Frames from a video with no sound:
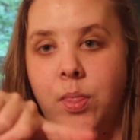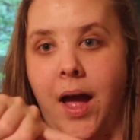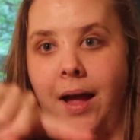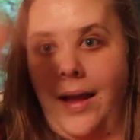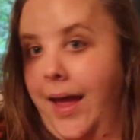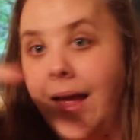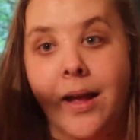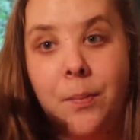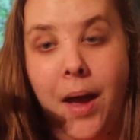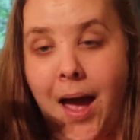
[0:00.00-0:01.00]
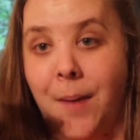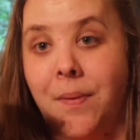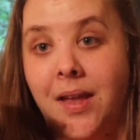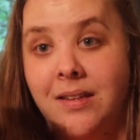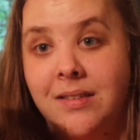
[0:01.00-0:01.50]
that hiccup
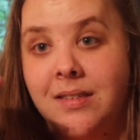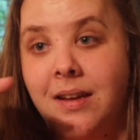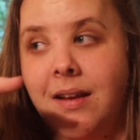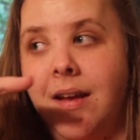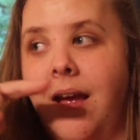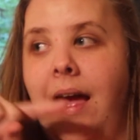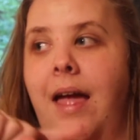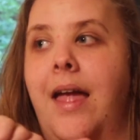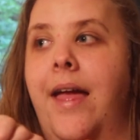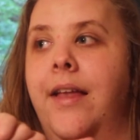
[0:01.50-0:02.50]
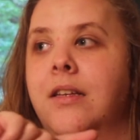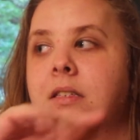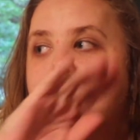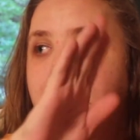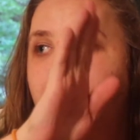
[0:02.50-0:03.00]
happens and